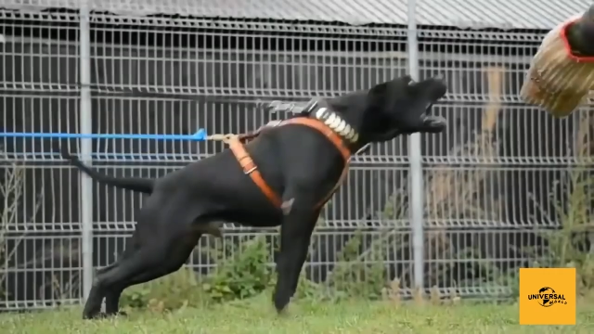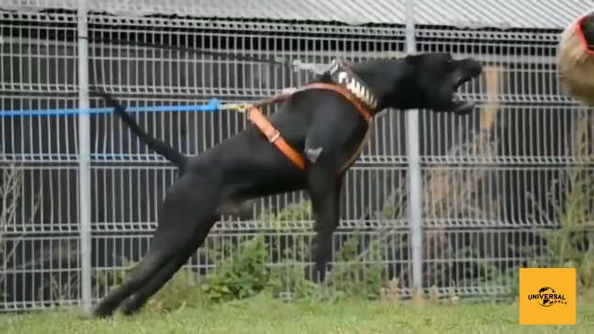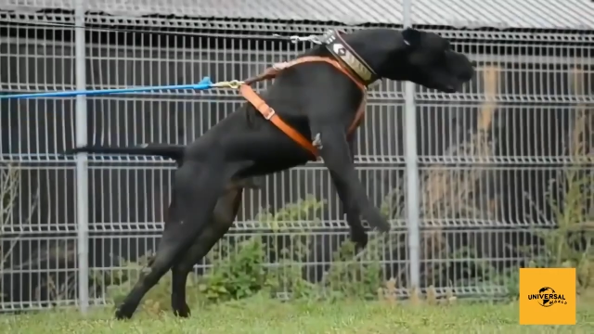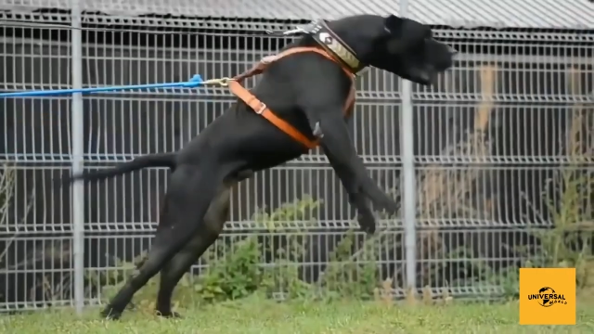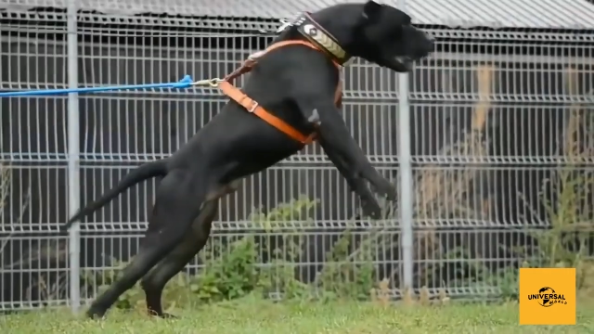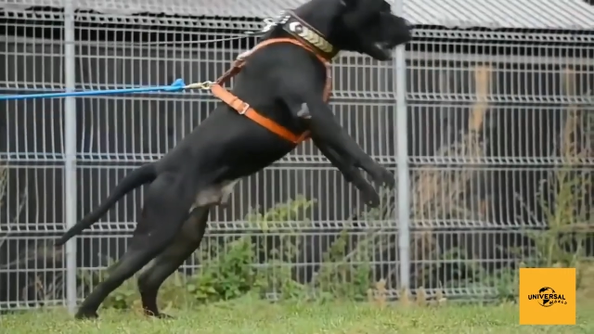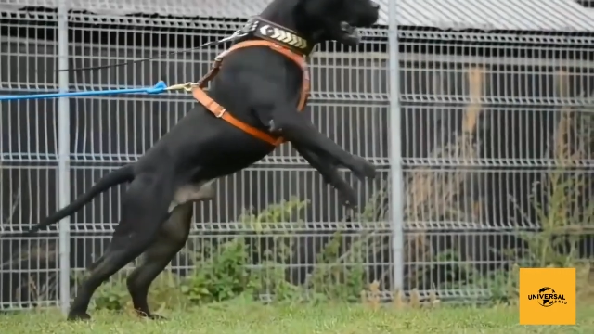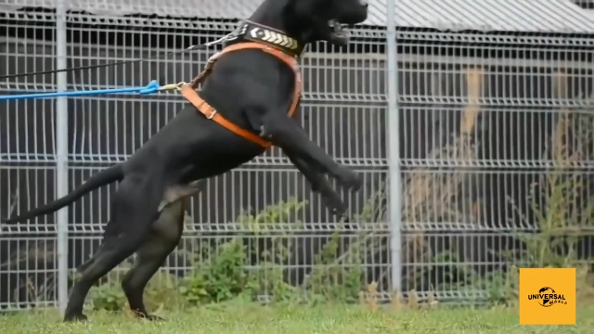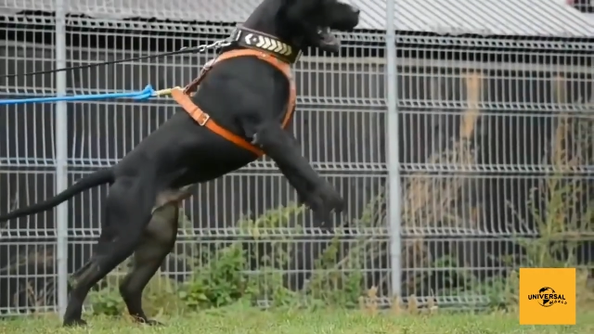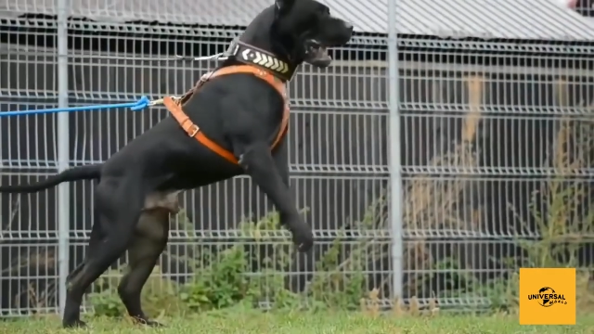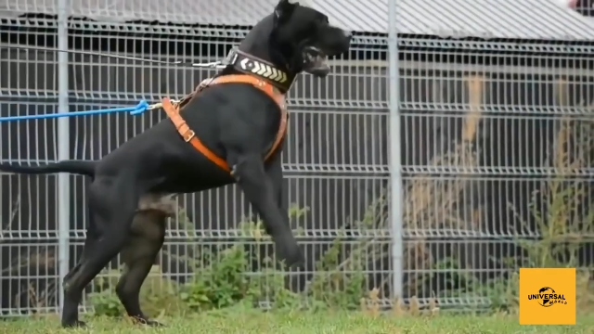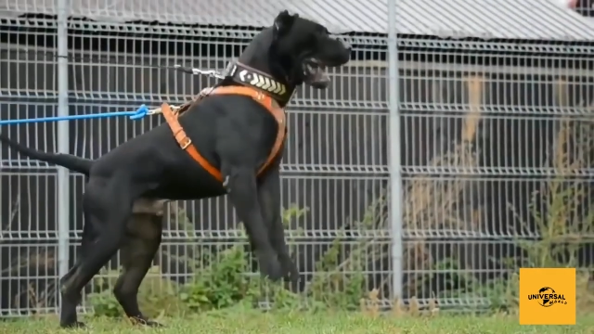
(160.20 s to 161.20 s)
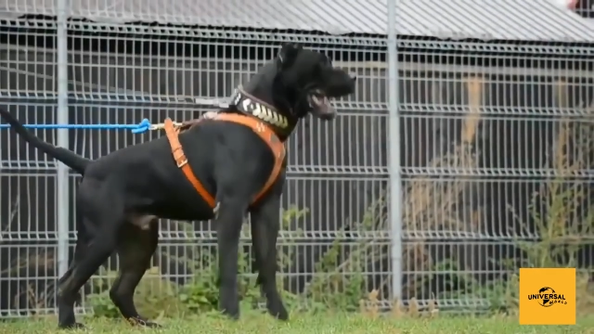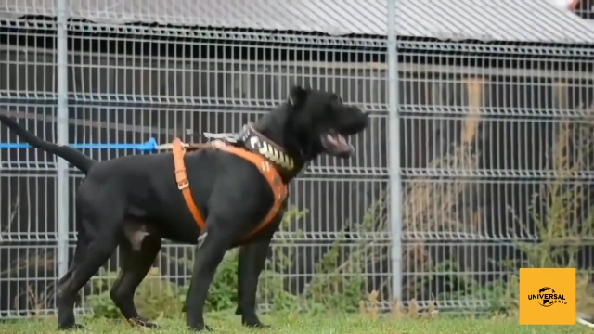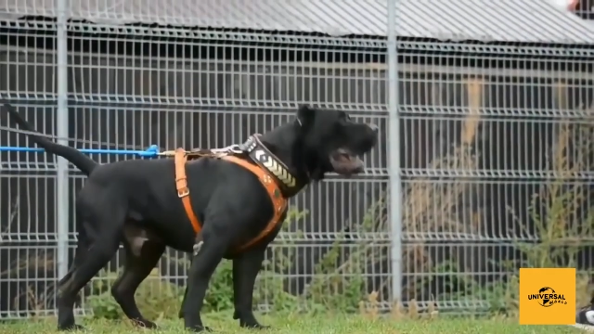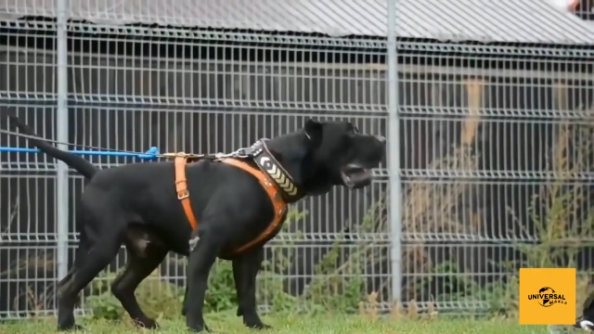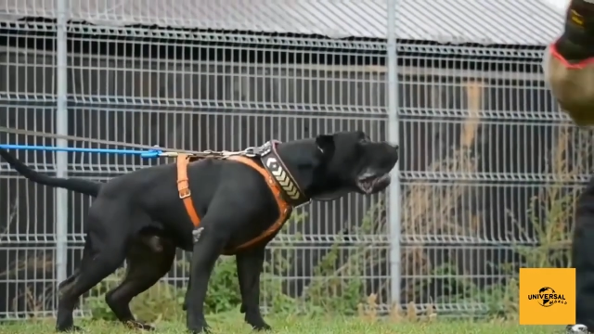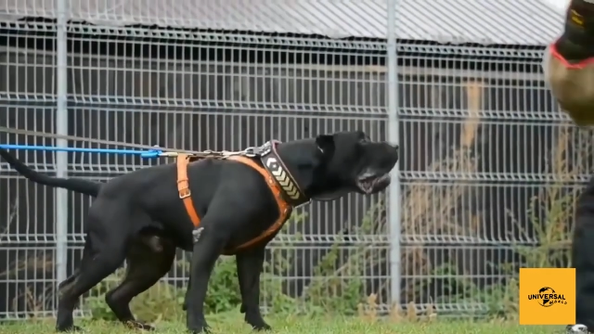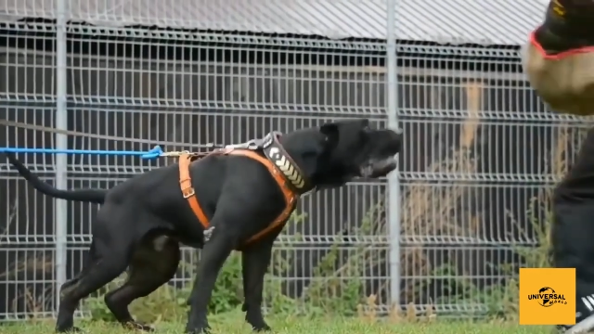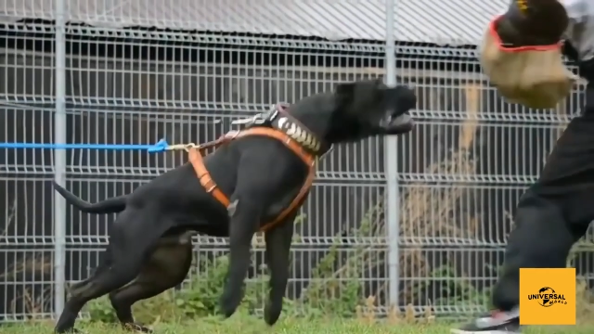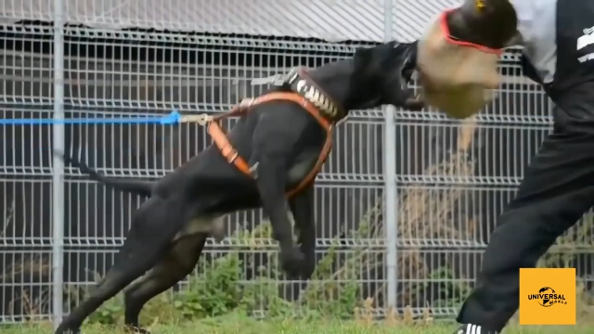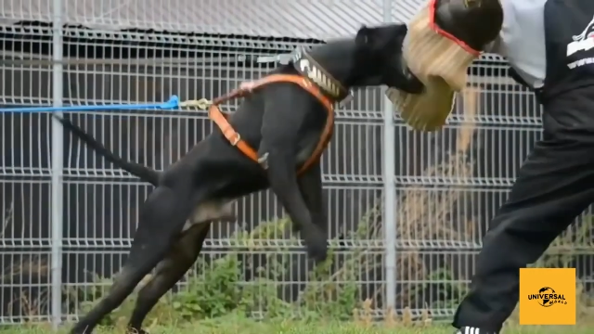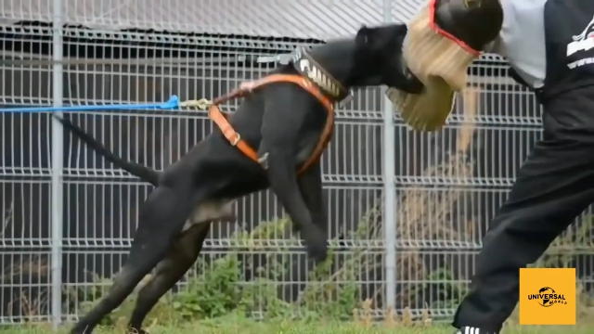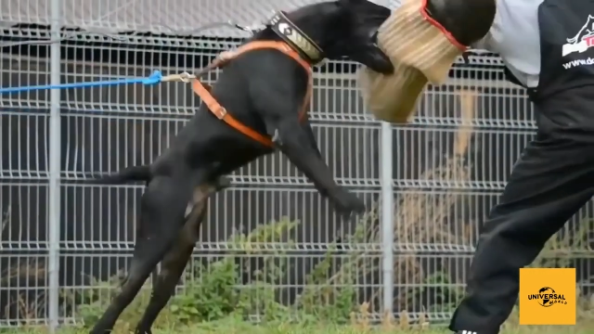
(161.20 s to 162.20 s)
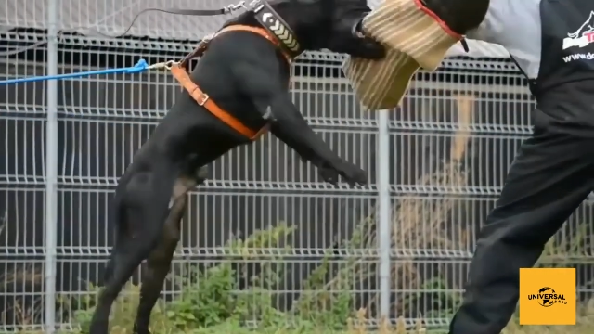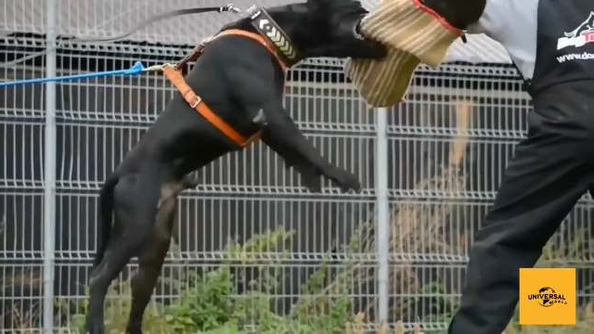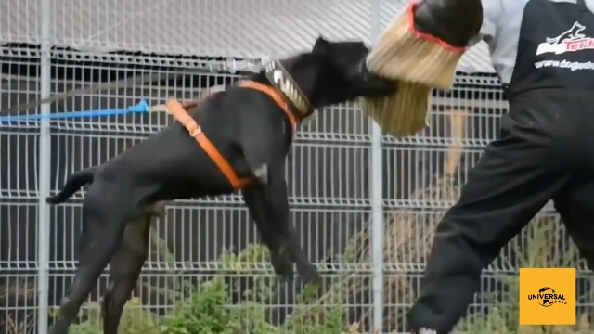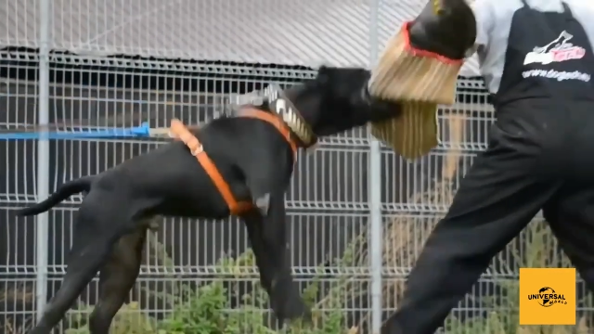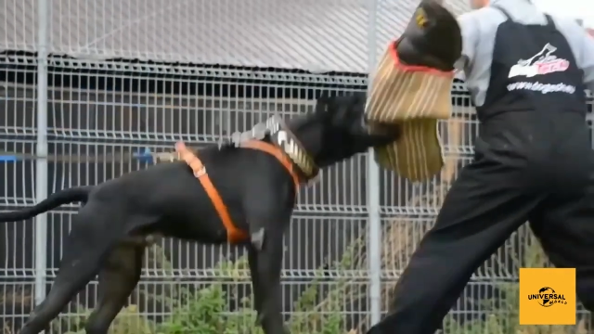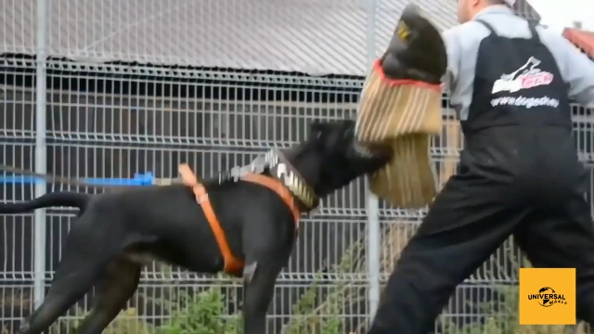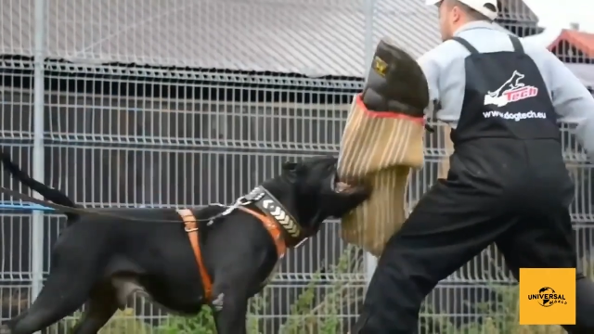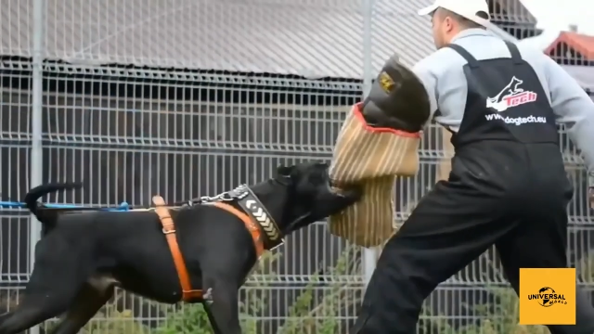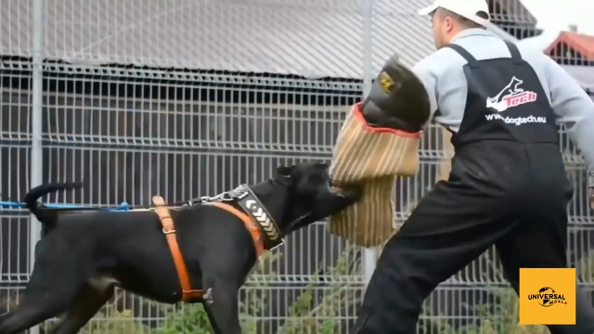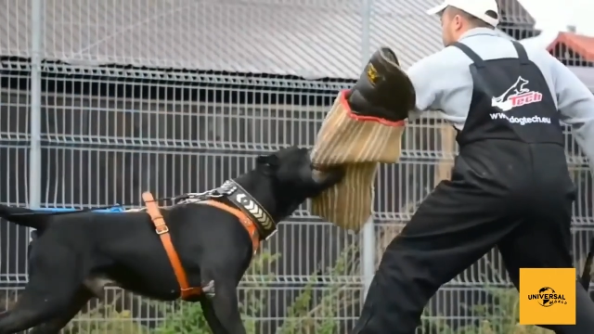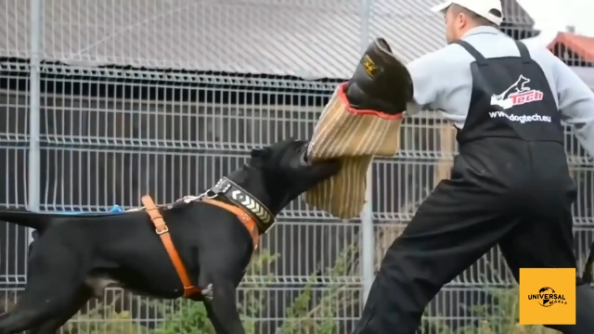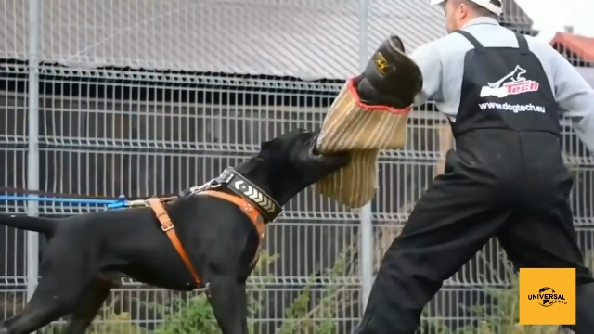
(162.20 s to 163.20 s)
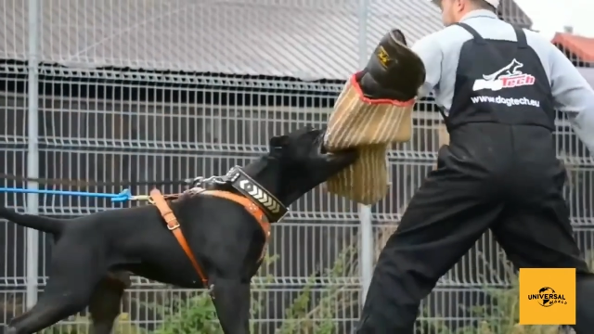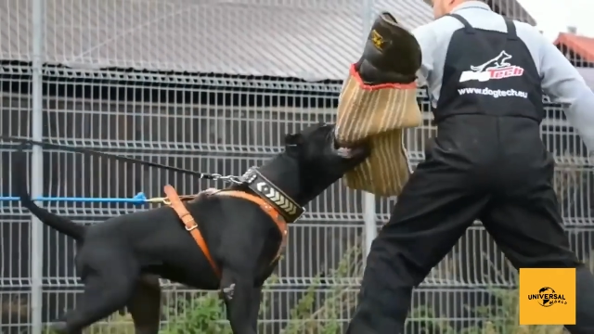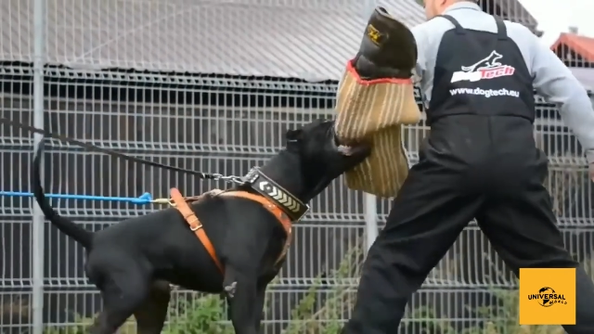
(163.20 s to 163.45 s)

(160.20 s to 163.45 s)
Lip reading: [unreadable: no face in view]